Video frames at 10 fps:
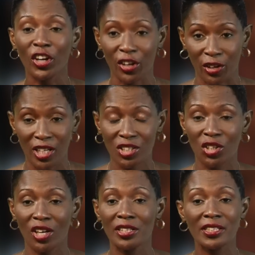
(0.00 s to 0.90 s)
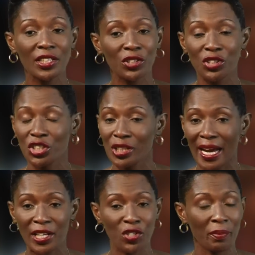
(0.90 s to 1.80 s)
her to continue to
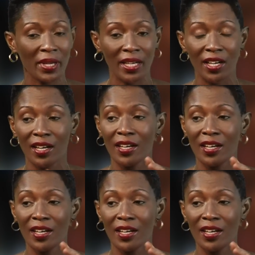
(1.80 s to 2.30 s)
shine, to make